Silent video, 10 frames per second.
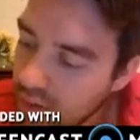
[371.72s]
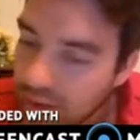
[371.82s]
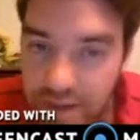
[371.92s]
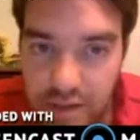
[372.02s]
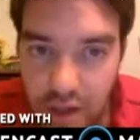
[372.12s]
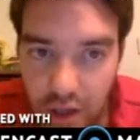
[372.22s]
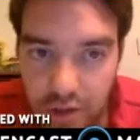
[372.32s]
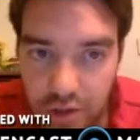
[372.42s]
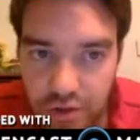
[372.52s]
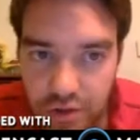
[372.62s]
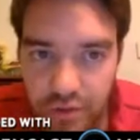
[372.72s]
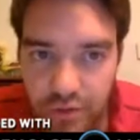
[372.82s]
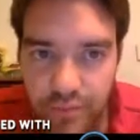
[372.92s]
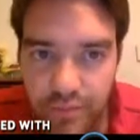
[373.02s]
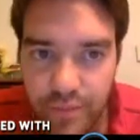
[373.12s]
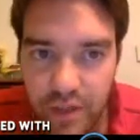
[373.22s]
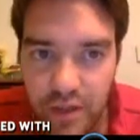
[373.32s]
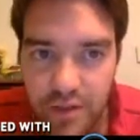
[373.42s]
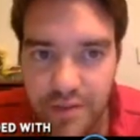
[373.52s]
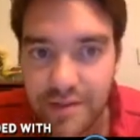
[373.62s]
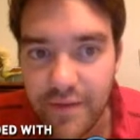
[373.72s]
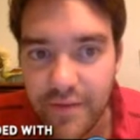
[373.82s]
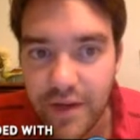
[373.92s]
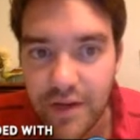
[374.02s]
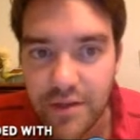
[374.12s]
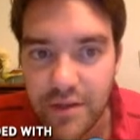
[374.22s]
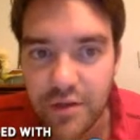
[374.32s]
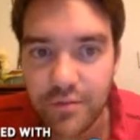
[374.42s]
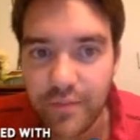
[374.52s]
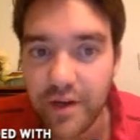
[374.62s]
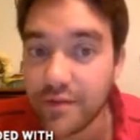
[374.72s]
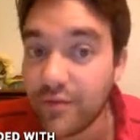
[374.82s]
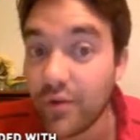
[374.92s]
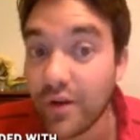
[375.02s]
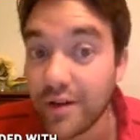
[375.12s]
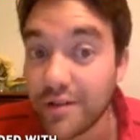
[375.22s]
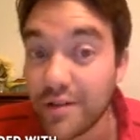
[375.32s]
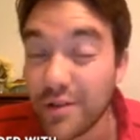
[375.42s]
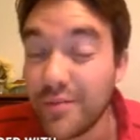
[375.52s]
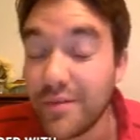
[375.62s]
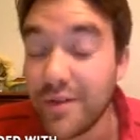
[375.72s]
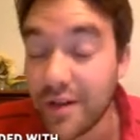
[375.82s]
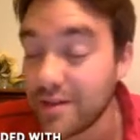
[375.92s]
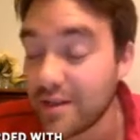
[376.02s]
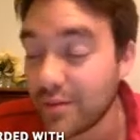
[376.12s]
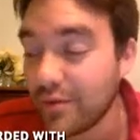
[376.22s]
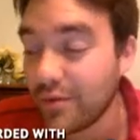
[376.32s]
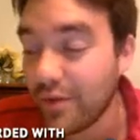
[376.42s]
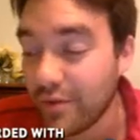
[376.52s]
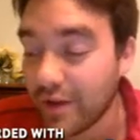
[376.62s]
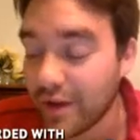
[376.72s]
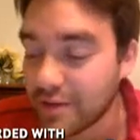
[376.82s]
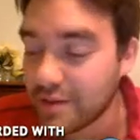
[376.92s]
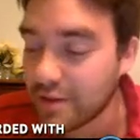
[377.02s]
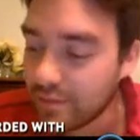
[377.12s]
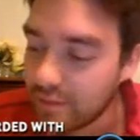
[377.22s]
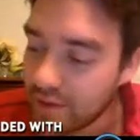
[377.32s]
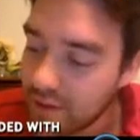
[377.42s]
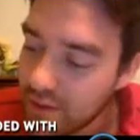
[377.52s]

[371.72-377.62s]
That's untrue because 7x cubed minus 4x cubed does equal 3x cubed.